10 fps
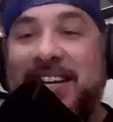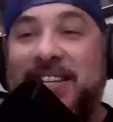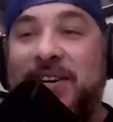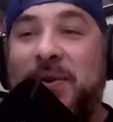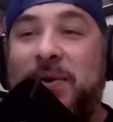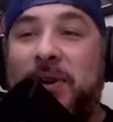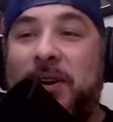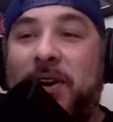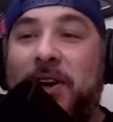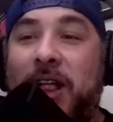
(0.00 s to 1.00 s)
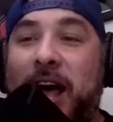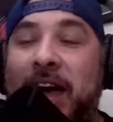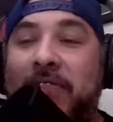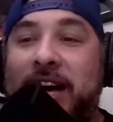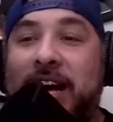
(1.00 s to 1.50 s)
So I
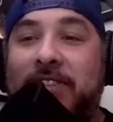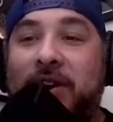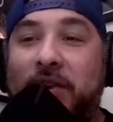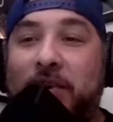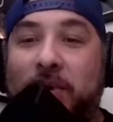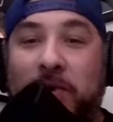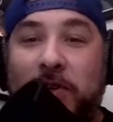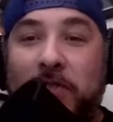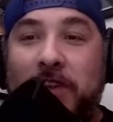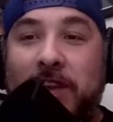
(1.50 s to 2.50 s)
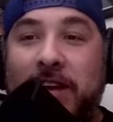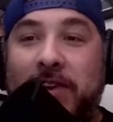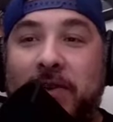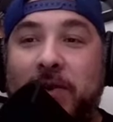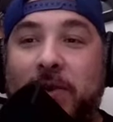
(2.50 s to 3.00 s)
have to ask, are you a horror fan,
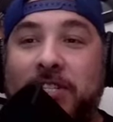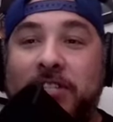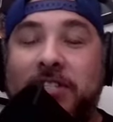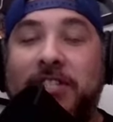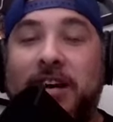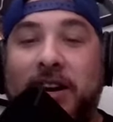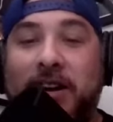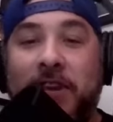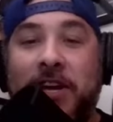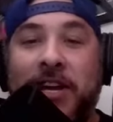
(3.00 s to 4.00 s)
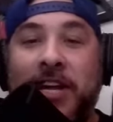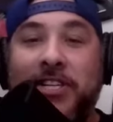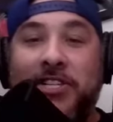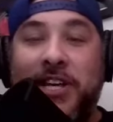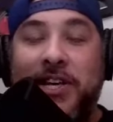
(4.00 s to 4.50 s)
or is this just kind of a
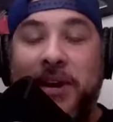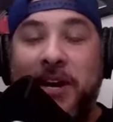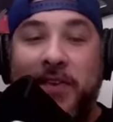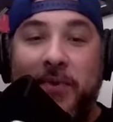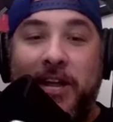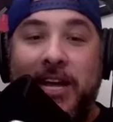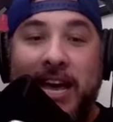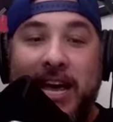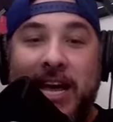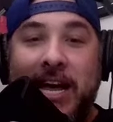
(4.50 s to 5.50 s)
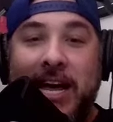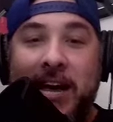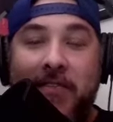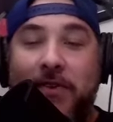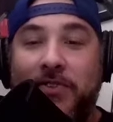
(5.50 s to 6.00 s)
niche that you kind of were like, hey, I
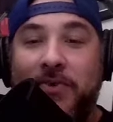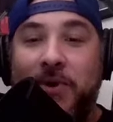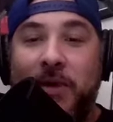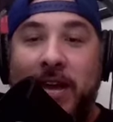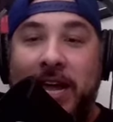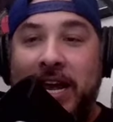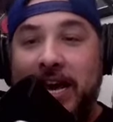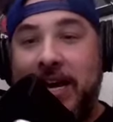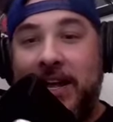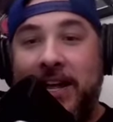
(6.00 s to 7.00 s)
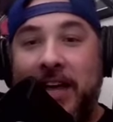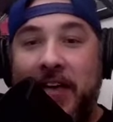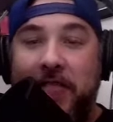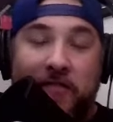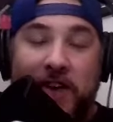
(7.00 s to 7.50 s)
got a first role in it and it kind of
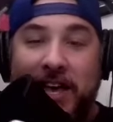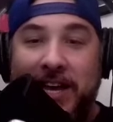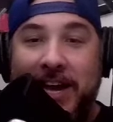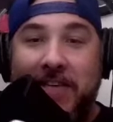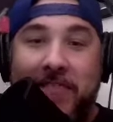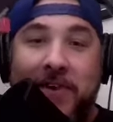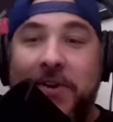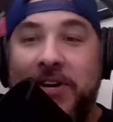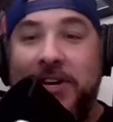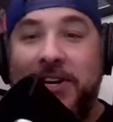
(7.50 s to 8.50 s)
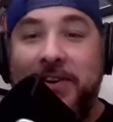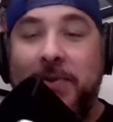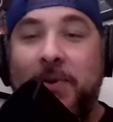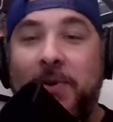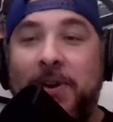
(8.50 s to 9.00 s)
it fit and it felt good?
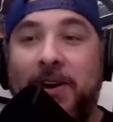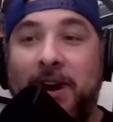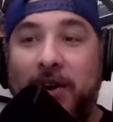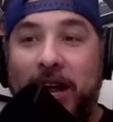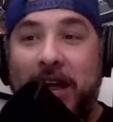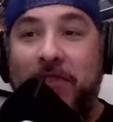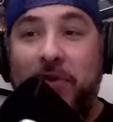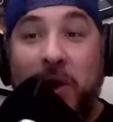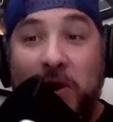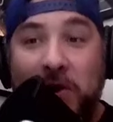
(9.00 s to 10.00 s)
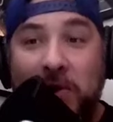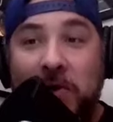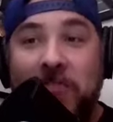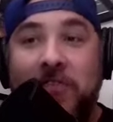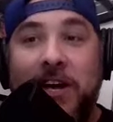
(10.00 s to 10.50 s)
Or if you are a
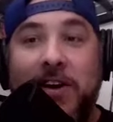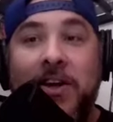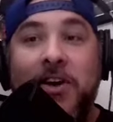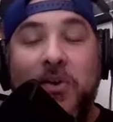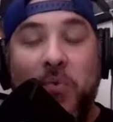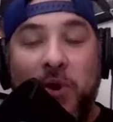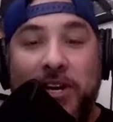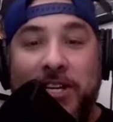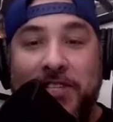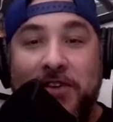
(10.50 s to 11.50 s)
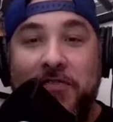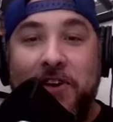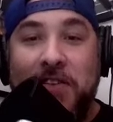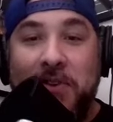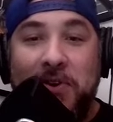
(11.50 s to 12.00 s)
horror fan, what is your
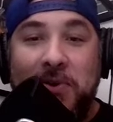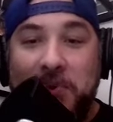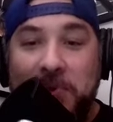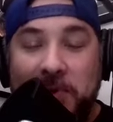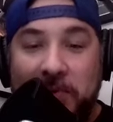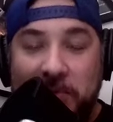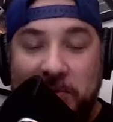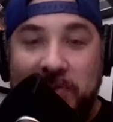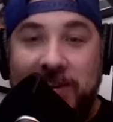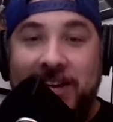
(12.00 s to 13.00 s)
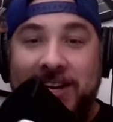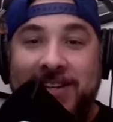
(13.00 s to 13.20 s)
favorite horror movie?